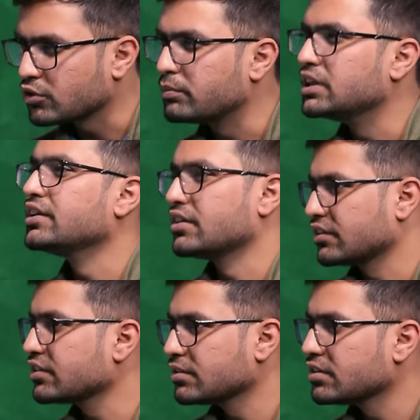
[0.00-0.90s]

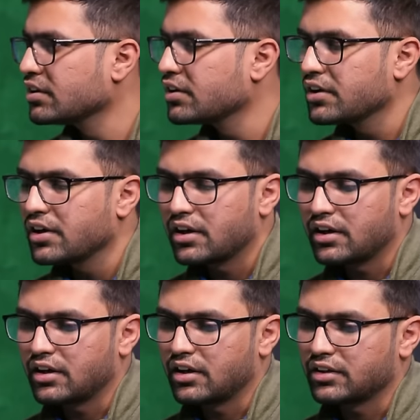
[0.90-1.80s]
millennia,
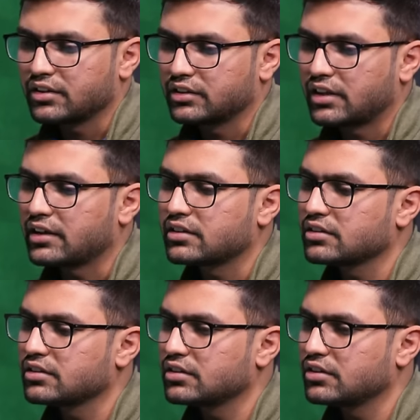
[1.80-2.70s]

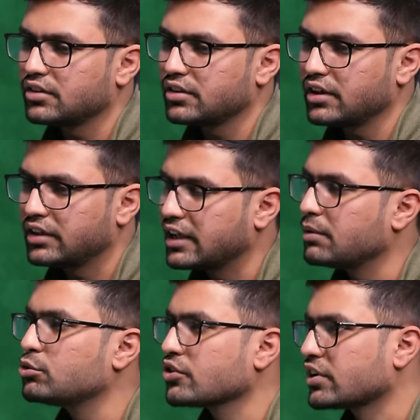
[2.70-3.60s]
that it
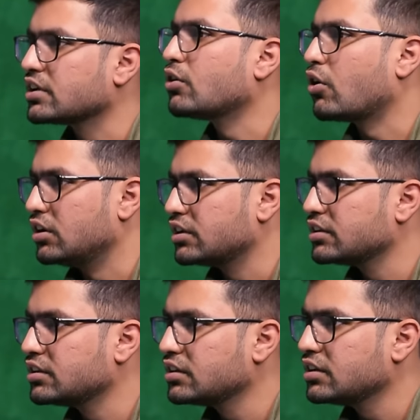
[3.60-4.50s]
came to a sudden halt.